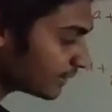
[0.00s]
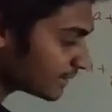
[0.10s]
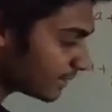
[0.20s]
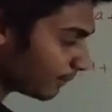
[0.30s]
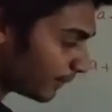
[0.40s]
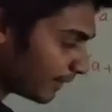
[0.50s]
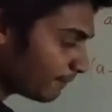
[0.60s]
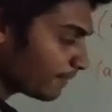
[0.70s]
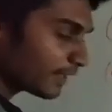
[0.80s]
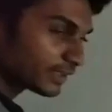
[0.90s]

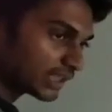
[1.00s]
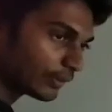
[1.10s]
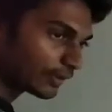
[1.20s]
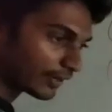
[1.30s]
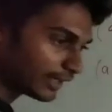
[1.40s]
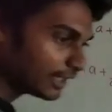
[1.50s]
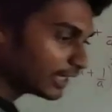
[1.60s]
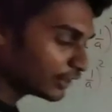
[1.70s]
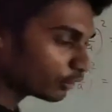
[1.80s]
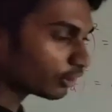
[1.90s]
simply 7, right?
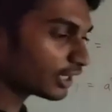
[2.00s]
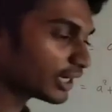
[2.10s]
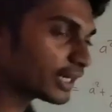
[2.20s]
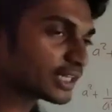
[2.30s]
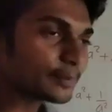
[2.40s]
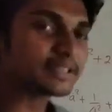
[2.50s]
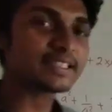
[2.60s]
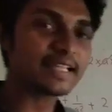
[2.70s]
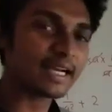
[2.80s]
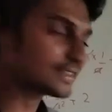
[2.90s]
Another
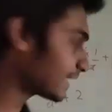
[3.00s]
person can